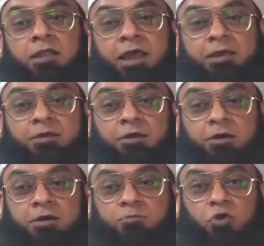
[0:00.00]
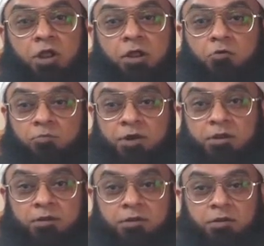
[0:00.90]
Like uh, Maulana Umar
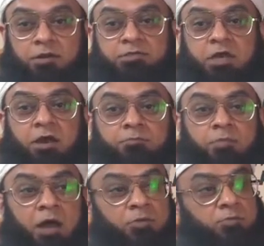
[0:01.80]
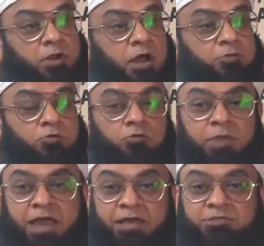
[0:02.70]
uh, Sahab Damat
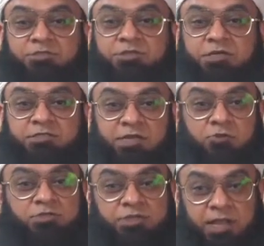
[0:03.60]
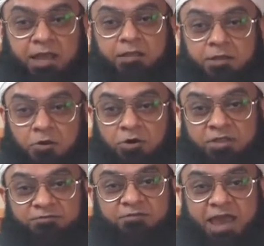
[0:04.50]
Barkatuhum has just elucidated
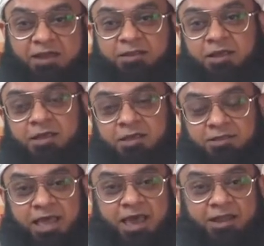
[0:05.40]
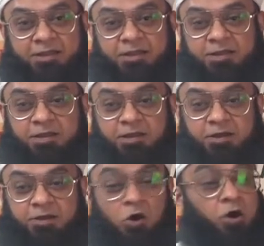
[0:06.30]
on the fact that
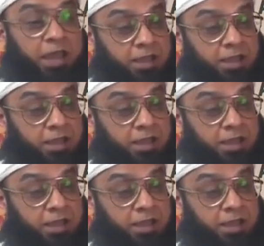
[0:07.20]
Uh,